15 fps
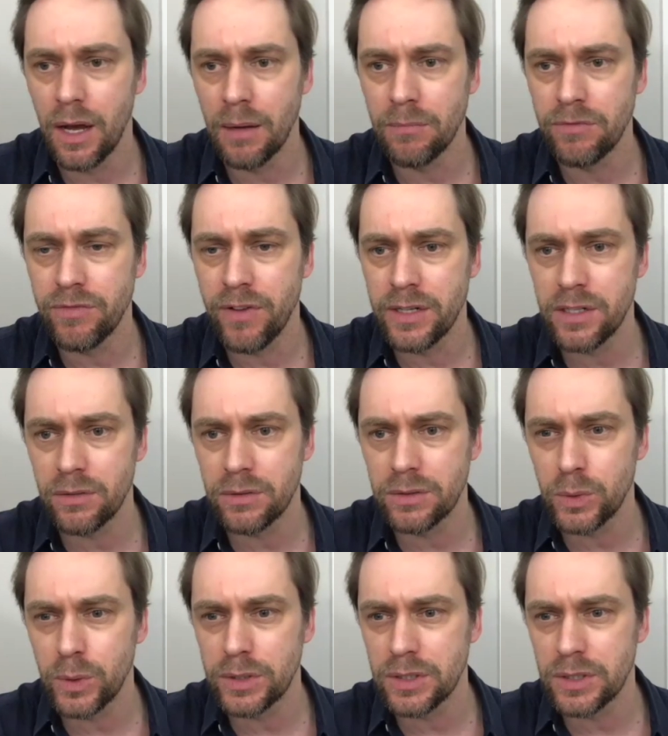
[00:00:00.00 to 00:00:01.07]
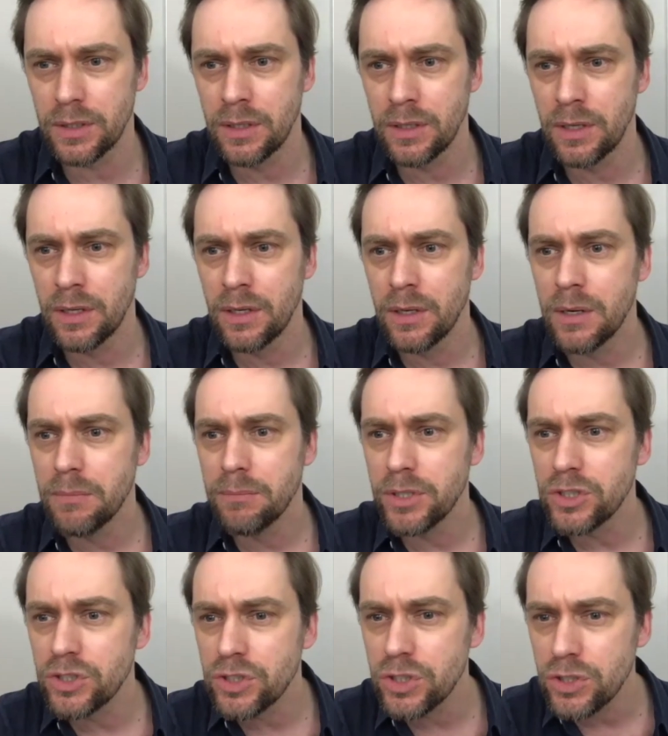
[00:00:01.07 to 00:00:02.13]
Find her on Twitter. But
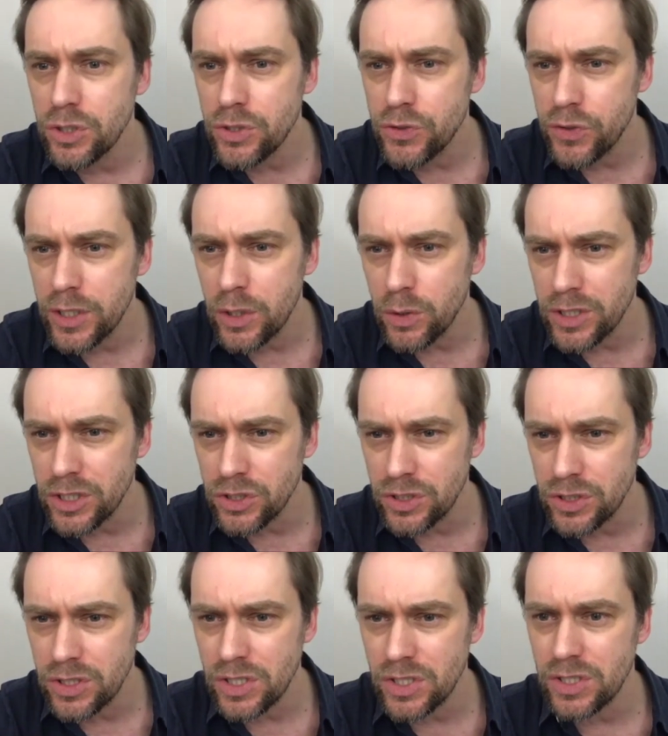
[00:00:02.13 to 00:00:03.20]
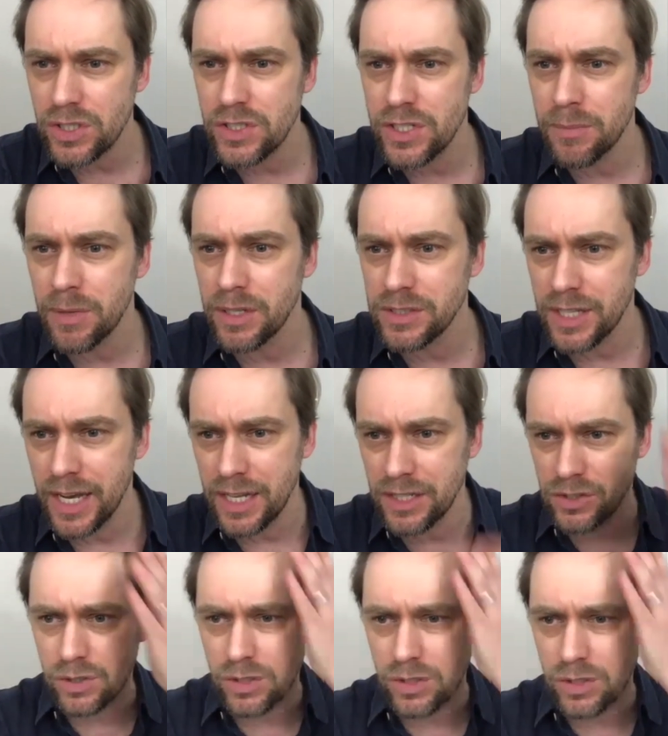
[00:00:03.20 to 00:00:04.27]
should you treat auditions similar to
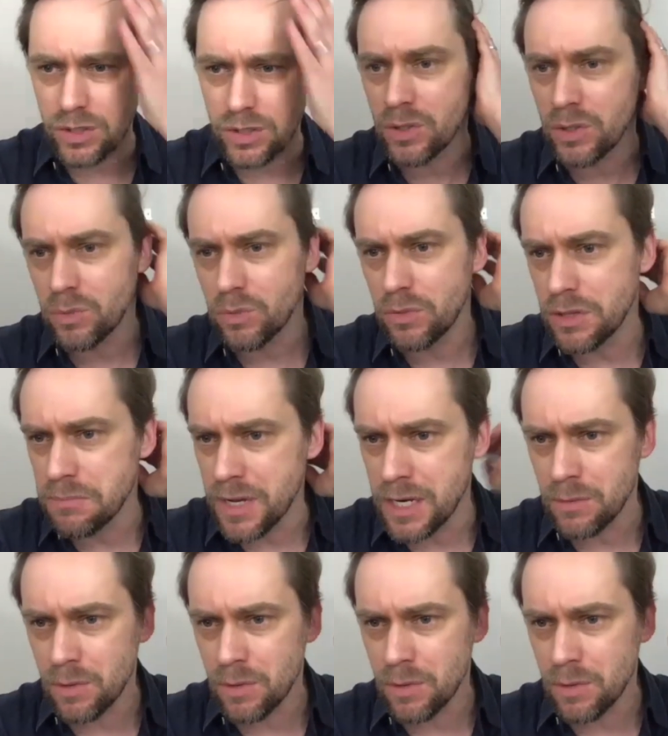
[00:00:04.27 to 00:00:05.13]
headshots with minimal